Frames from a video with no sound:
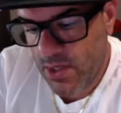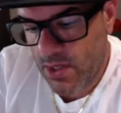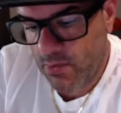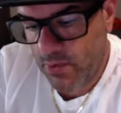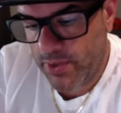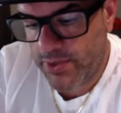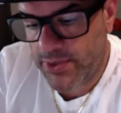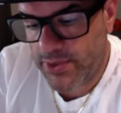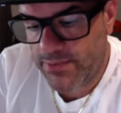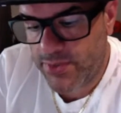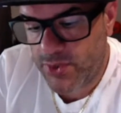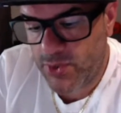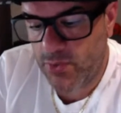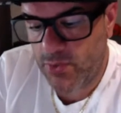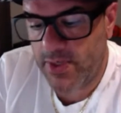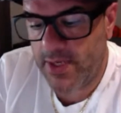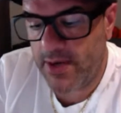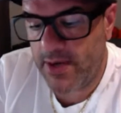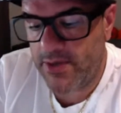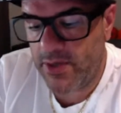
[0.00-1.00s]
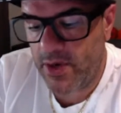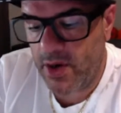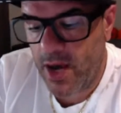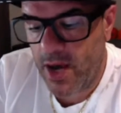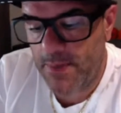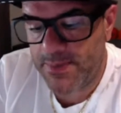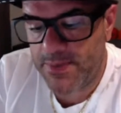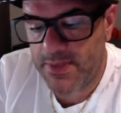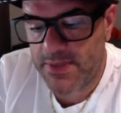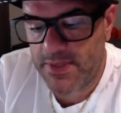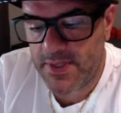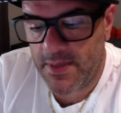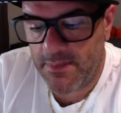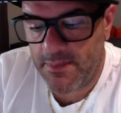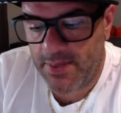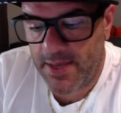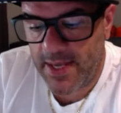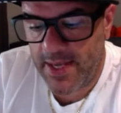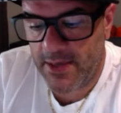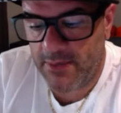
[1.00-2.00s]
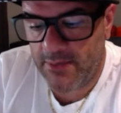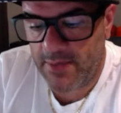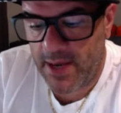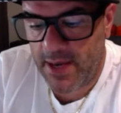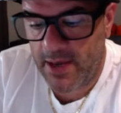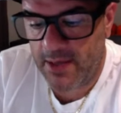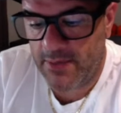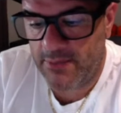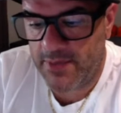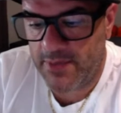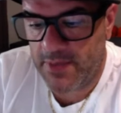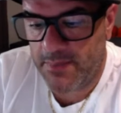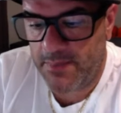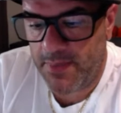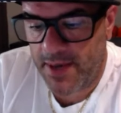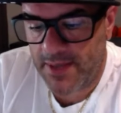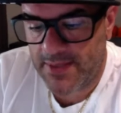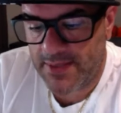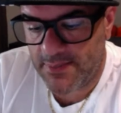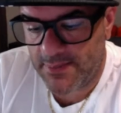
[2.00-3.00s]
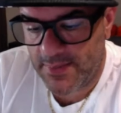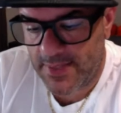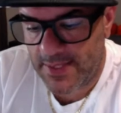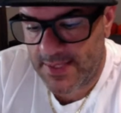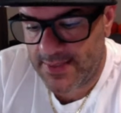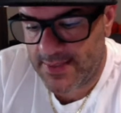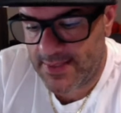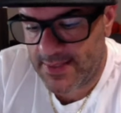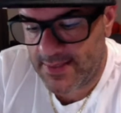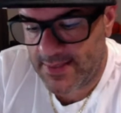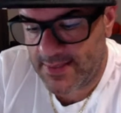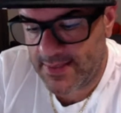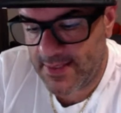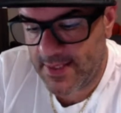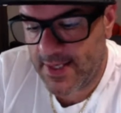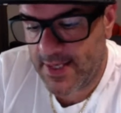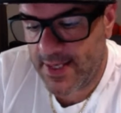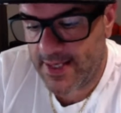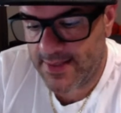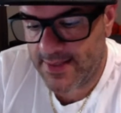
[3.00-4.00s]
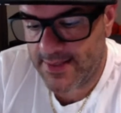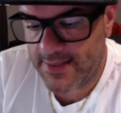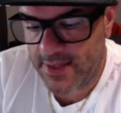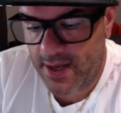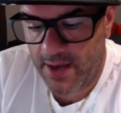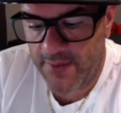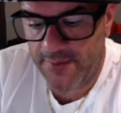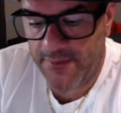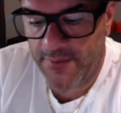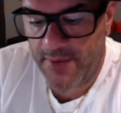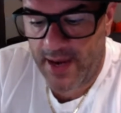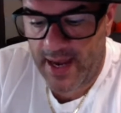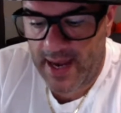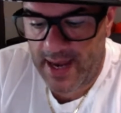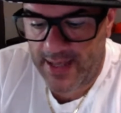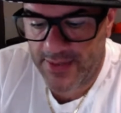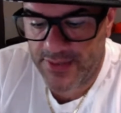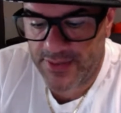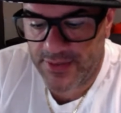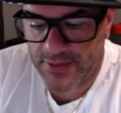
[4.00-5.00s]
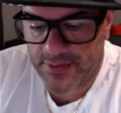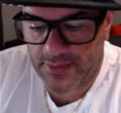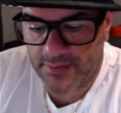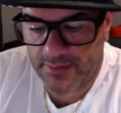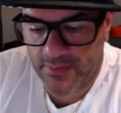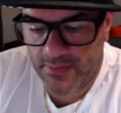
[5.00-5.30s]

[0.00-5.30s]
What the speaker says: Once you've sorted out your options and played around with the possibilities, it's time for action.